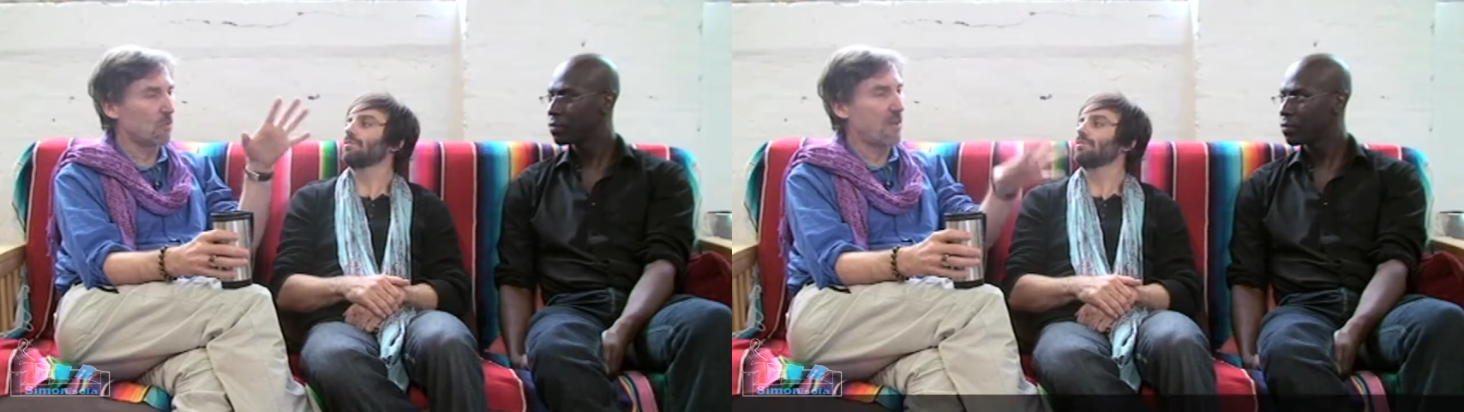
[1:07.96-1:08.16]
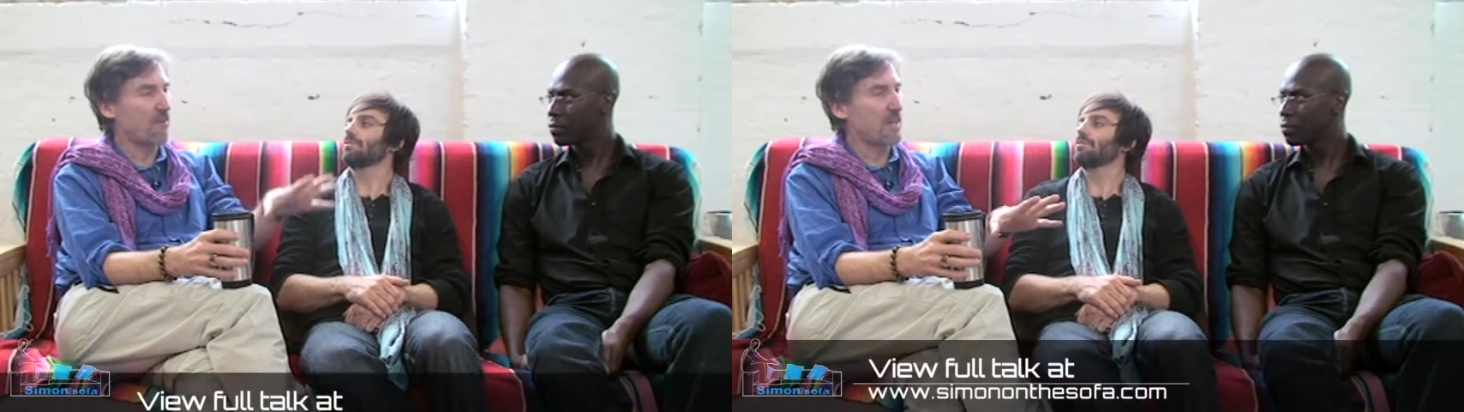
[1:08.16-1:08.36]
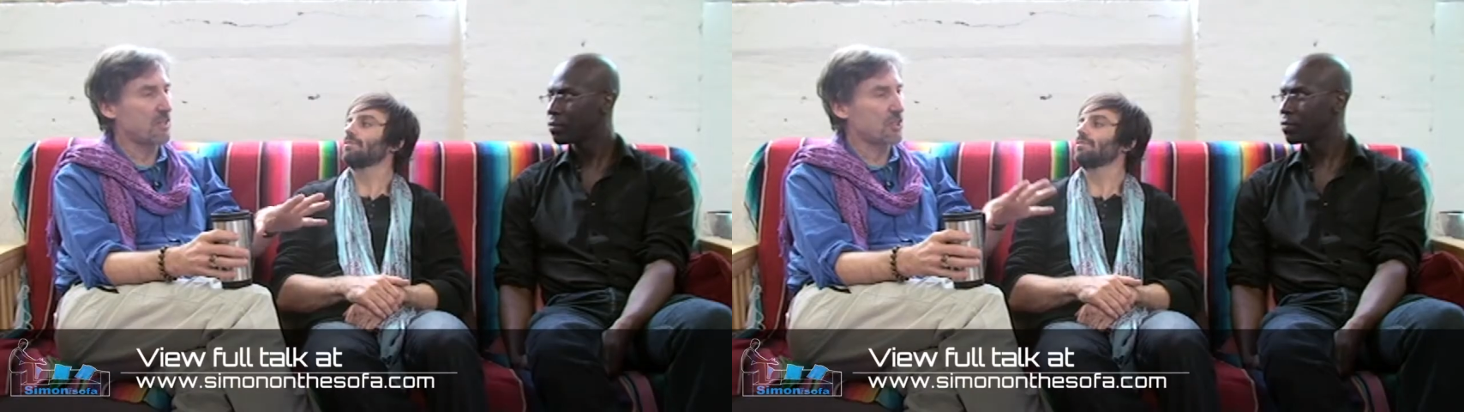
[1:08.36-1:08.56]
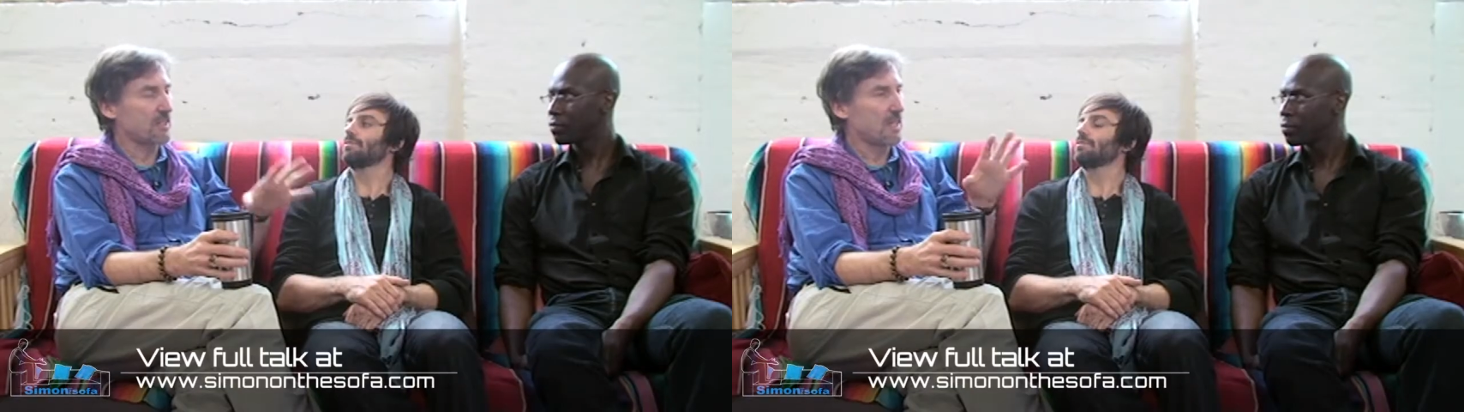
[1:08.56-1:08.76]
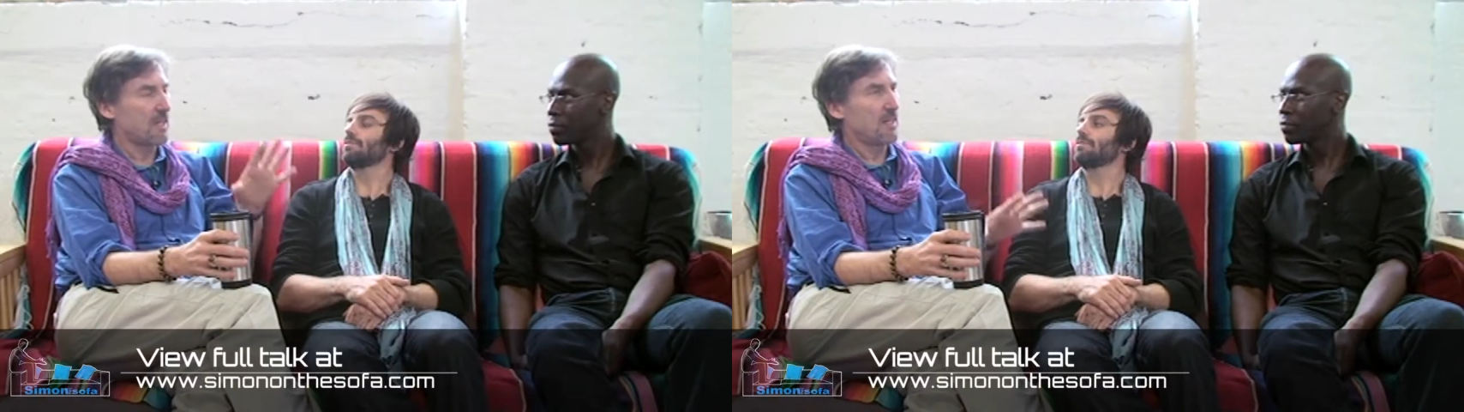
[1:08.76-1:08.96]
Speaker 1: whatever
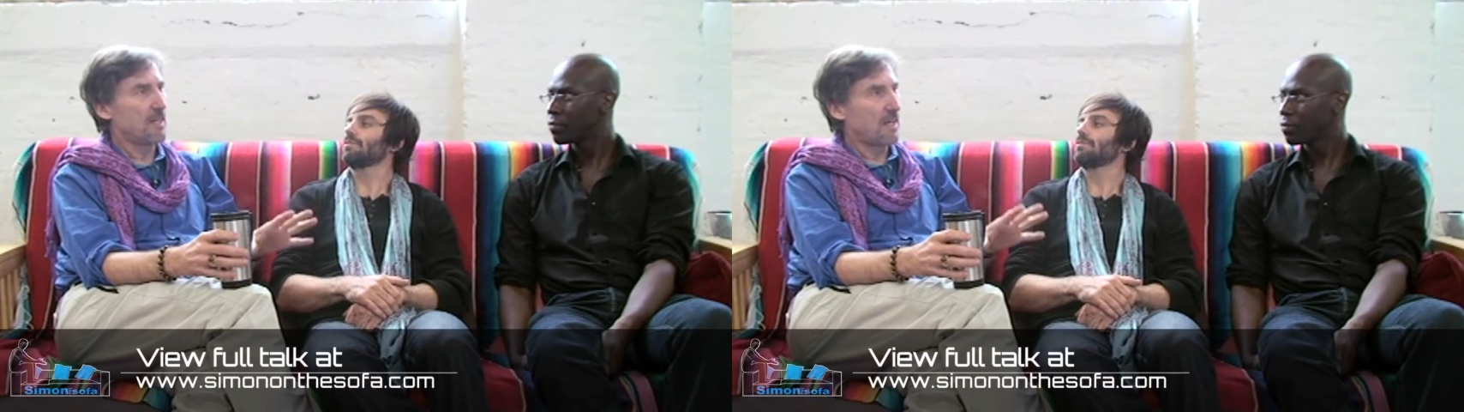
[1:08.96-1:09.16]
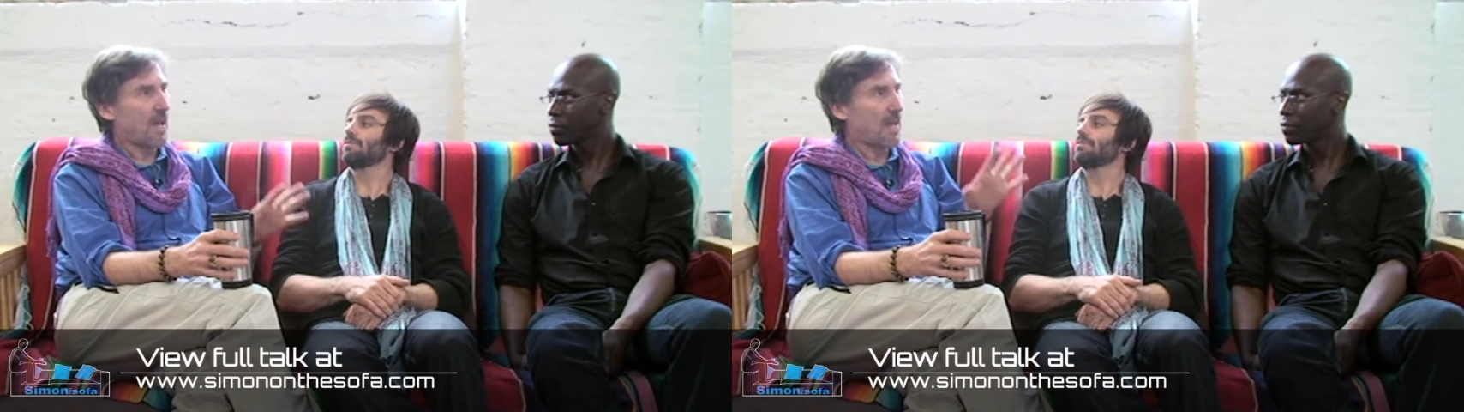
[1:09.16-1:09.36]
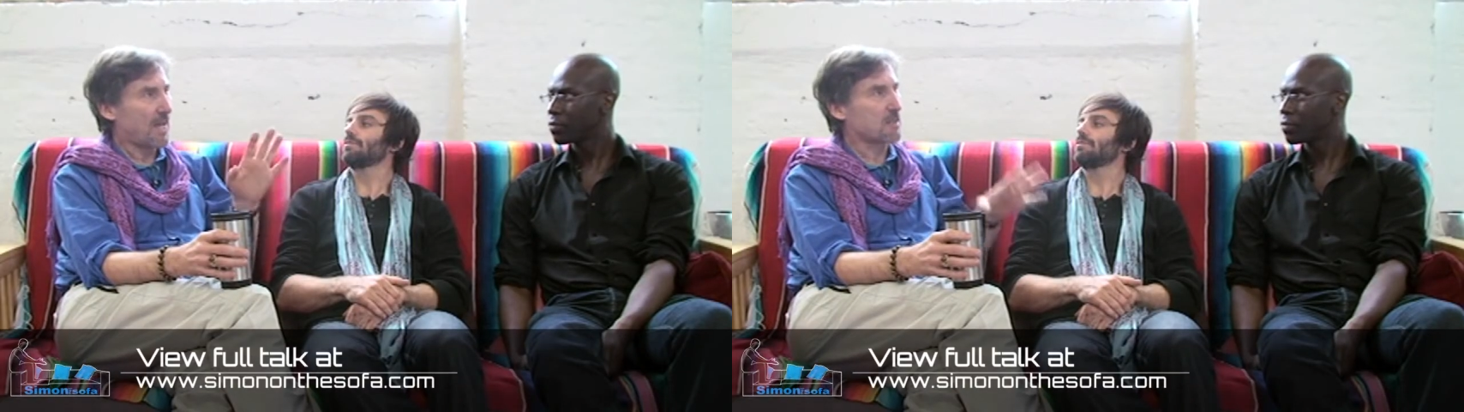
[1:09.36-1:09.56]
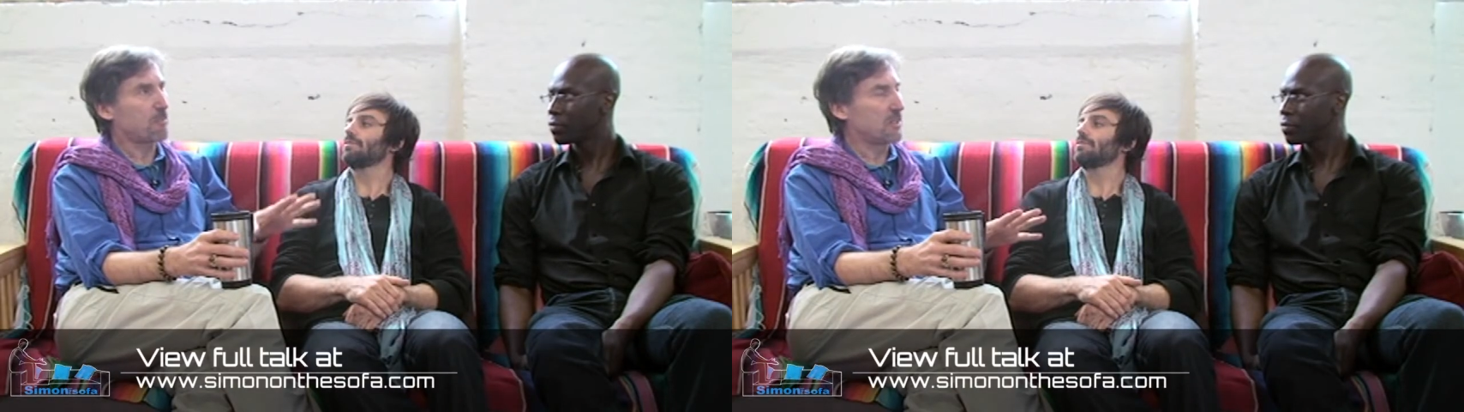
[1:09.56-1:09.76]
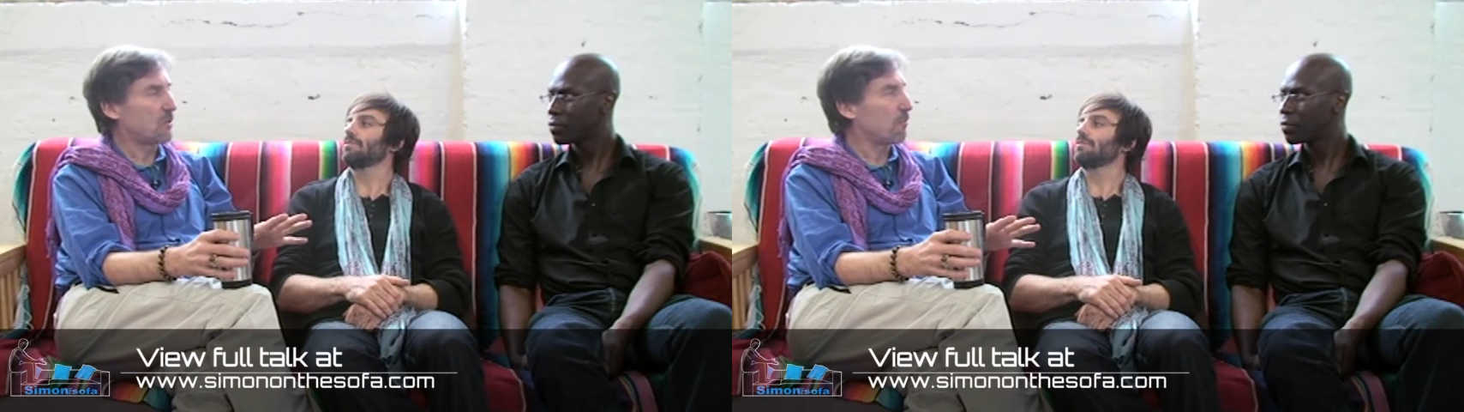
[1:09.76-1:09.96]
energy
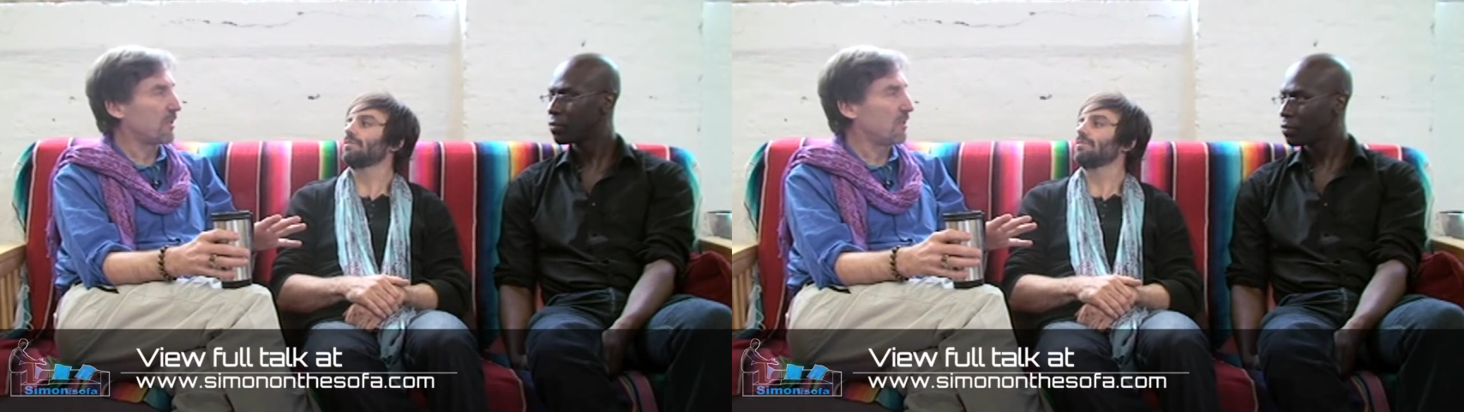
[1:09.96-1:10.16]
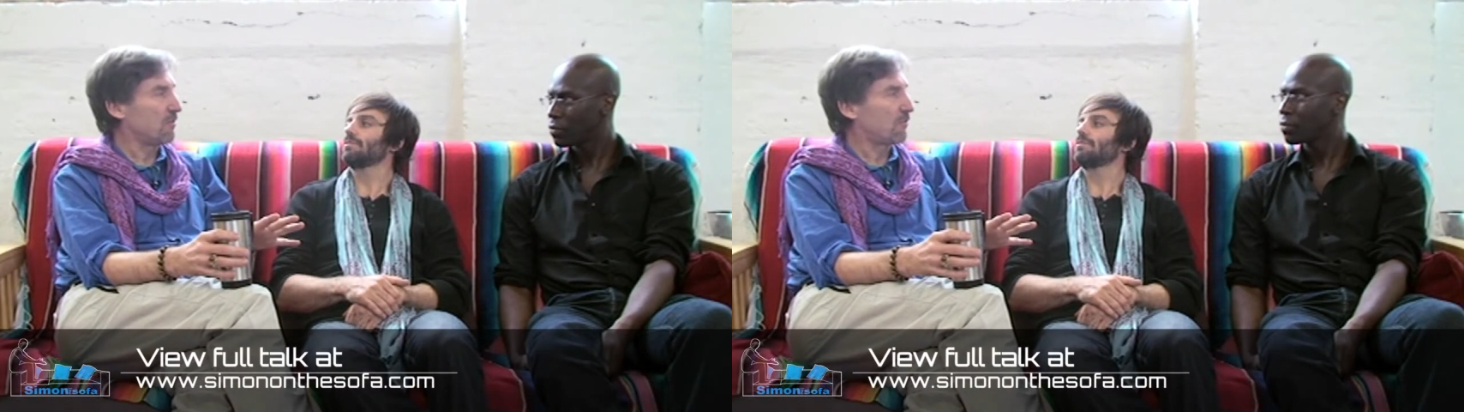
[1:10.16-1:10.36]
has been dominant